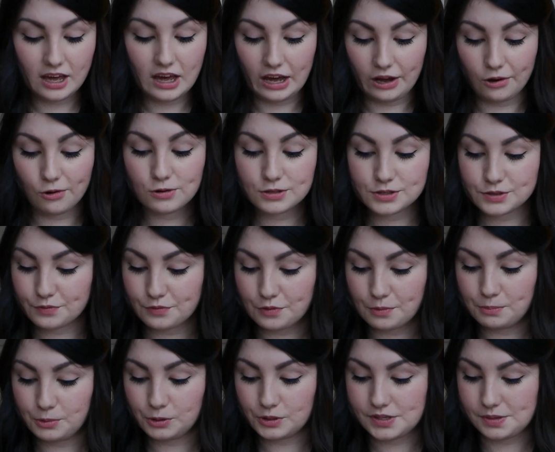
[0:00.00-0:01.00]
I also,
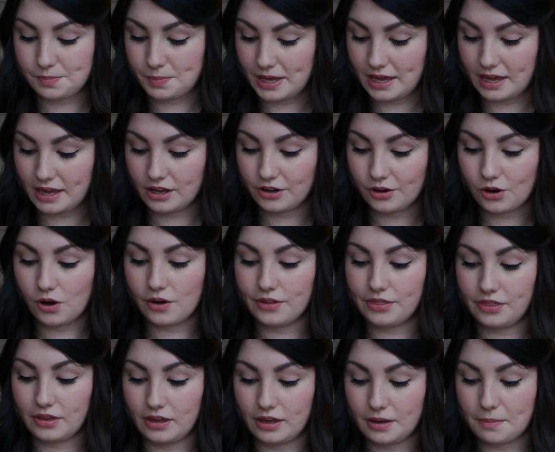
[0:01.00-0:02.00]
from Beauty Bay,
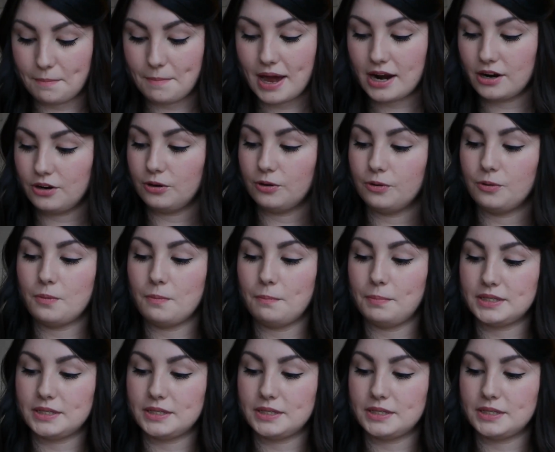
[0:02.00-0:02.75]
got the Mario